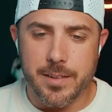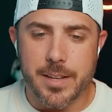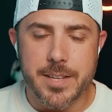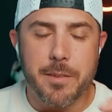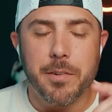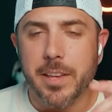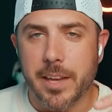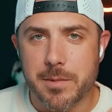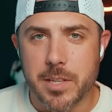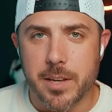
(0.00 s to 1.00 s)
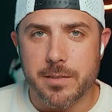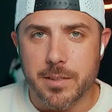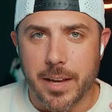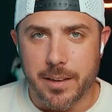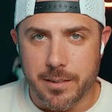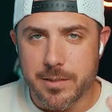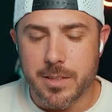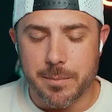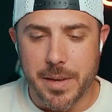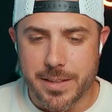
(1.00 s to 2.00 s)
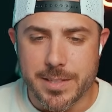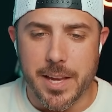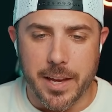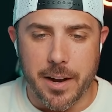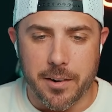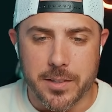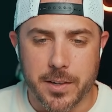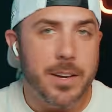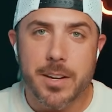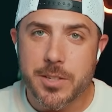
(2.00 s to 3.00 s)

It definitely gives it like some insane character.